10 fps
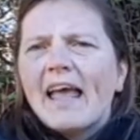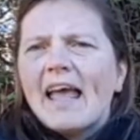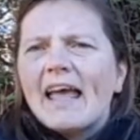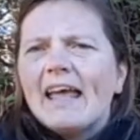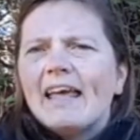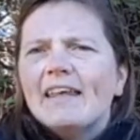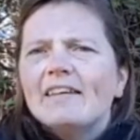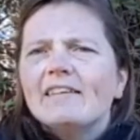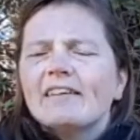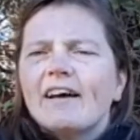
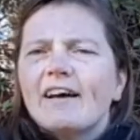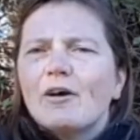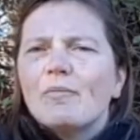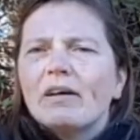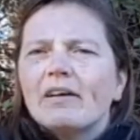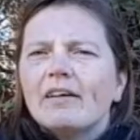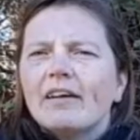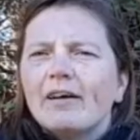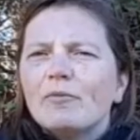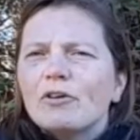And
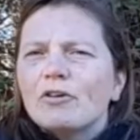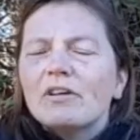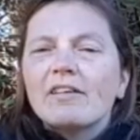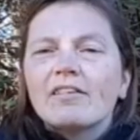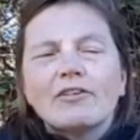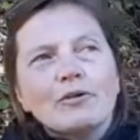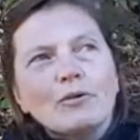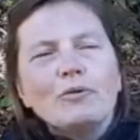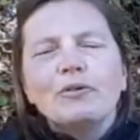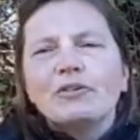I'm curious
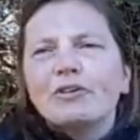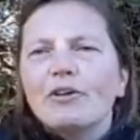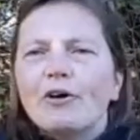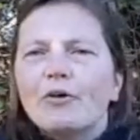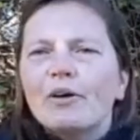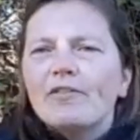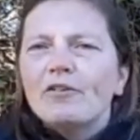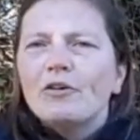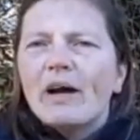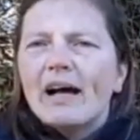to know if
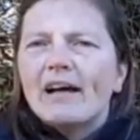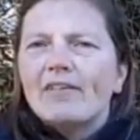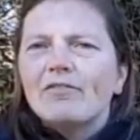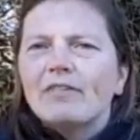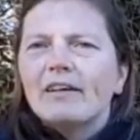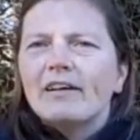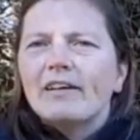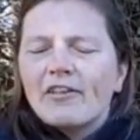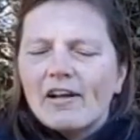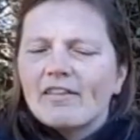you have
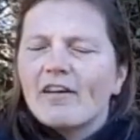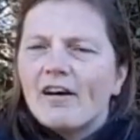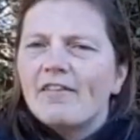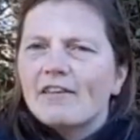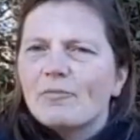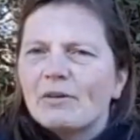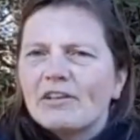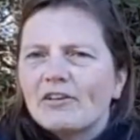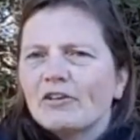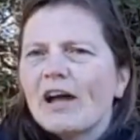thoughts on this
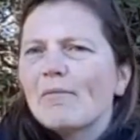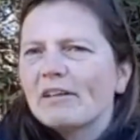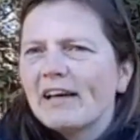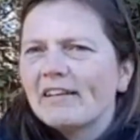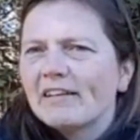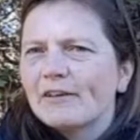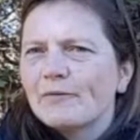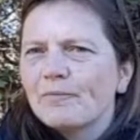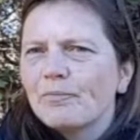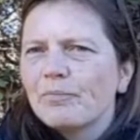particular habitat here.
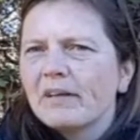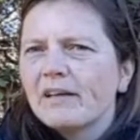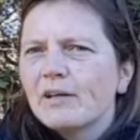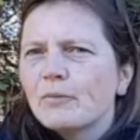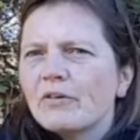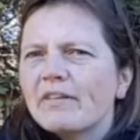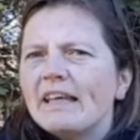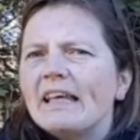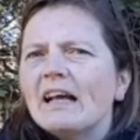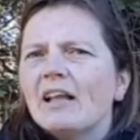We're
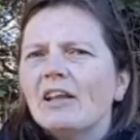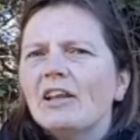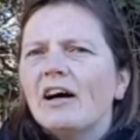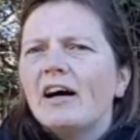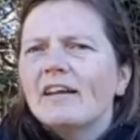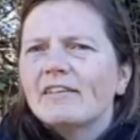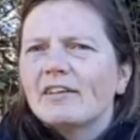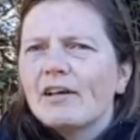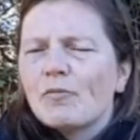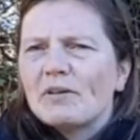seeing a lot
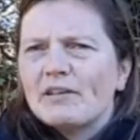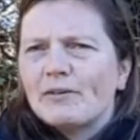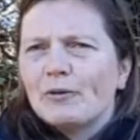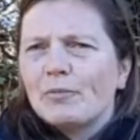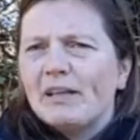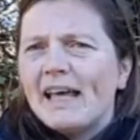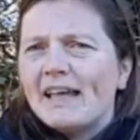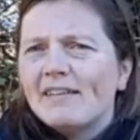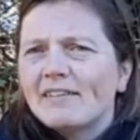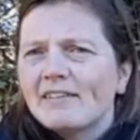of a particular
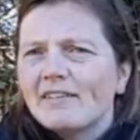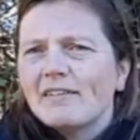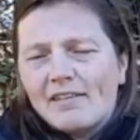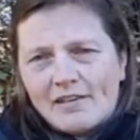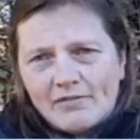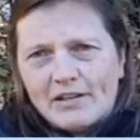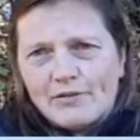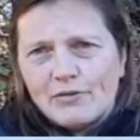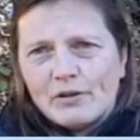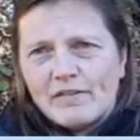plant, the
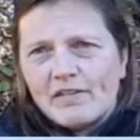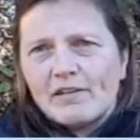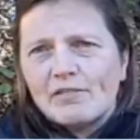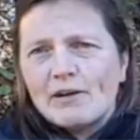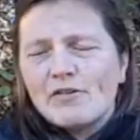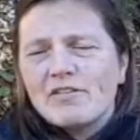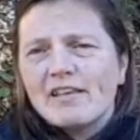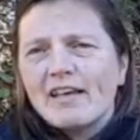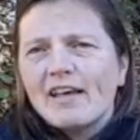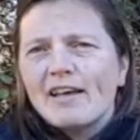sunflower, one of the sunflowers.
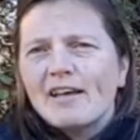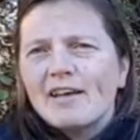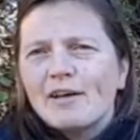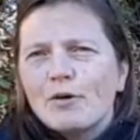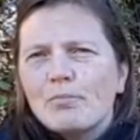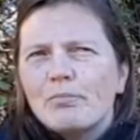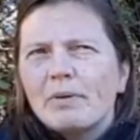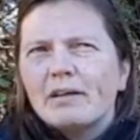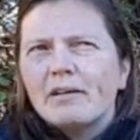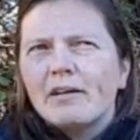
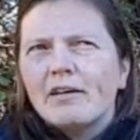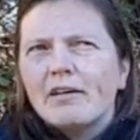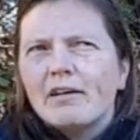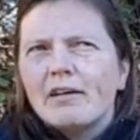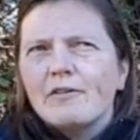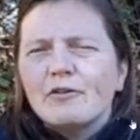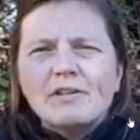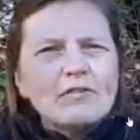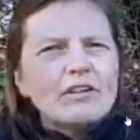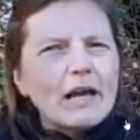But are there
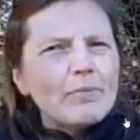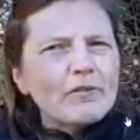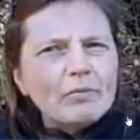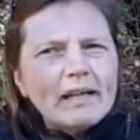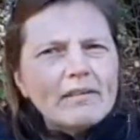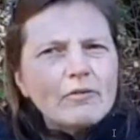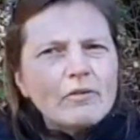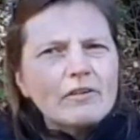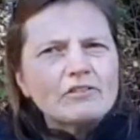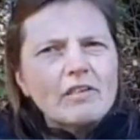different types of plants, or
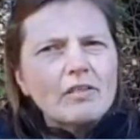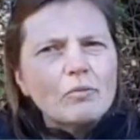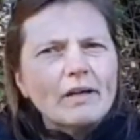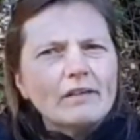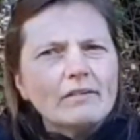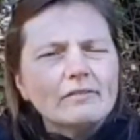is it just the one?